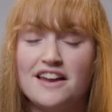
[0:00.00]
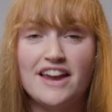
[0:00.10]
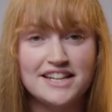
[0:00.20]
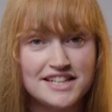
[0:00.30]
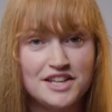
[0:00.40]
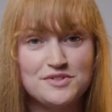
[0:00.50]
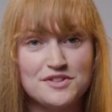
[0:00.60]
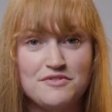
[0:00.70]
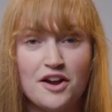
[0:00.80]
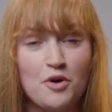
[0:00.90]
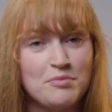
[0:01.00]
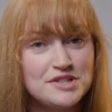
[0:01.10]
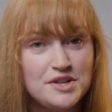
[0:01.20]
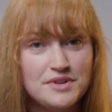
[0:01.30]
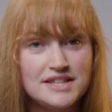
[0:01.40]
directing you to the right
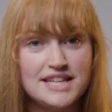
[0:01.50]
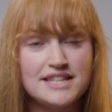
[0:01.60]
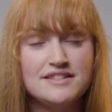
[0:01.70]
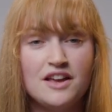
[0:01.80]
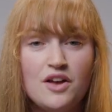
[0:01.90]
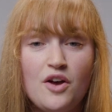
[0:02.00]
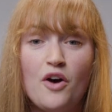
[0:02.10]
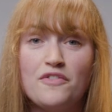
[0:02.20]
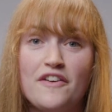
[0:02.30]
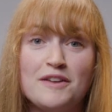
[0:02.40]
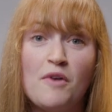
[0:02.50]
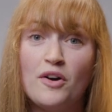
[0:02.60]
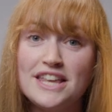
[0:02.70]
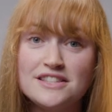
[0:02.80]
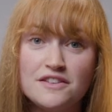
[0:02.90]
opportunities, offering
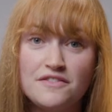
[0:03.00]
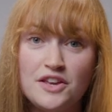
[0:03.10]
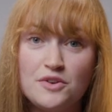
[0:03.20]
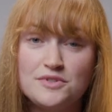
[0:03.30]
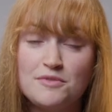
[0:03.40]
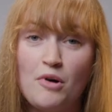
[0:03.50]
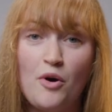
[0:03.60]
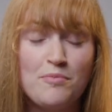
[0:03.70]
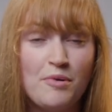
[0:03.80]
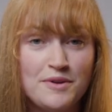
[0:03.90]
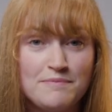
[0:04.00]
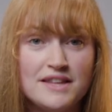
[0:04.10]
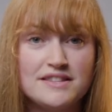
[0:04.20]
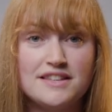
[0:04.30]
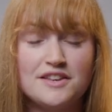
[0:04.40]
mock interview support appointments,